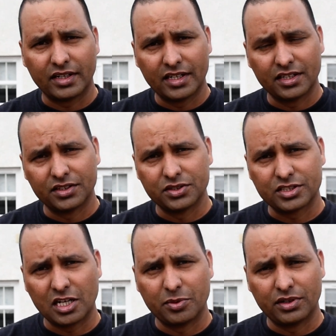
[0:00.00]
getting into
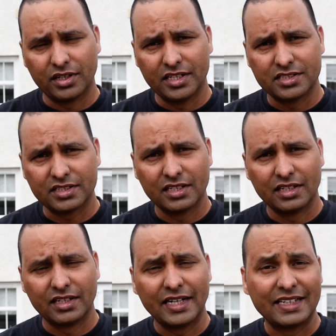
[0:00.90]
cyber is
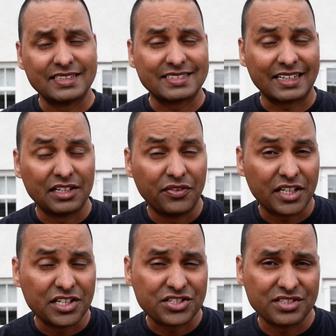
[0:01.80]
getting
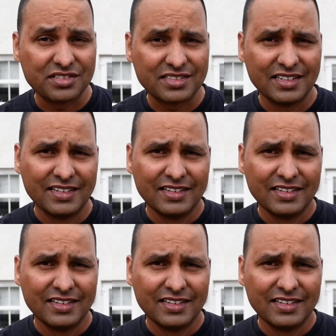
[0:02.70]
certifications.